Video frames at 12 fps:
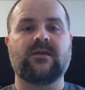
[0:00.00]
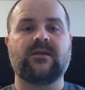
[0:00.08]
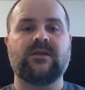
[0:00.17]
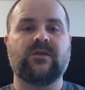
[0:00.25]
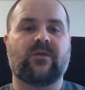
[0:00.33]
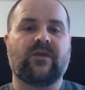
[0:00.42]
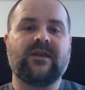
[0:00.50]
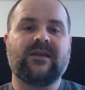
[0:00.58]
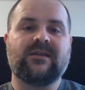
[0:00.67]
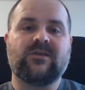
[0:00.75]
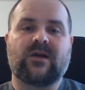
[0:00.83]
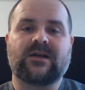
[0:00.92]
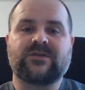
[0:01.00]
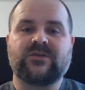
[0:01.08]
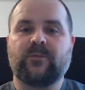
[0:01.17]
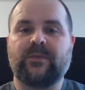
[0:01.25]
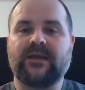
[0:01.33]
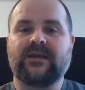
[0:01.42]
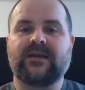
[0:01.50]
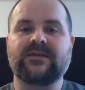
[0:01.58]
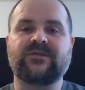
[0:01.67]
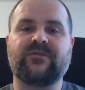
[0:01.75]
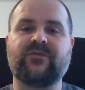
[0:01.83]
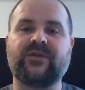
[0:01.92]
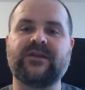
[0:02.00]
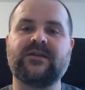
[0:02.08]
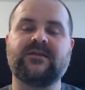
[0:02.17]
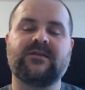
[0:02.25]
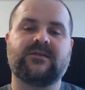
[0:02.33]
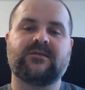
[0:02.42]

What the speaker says: You think you are too big and too free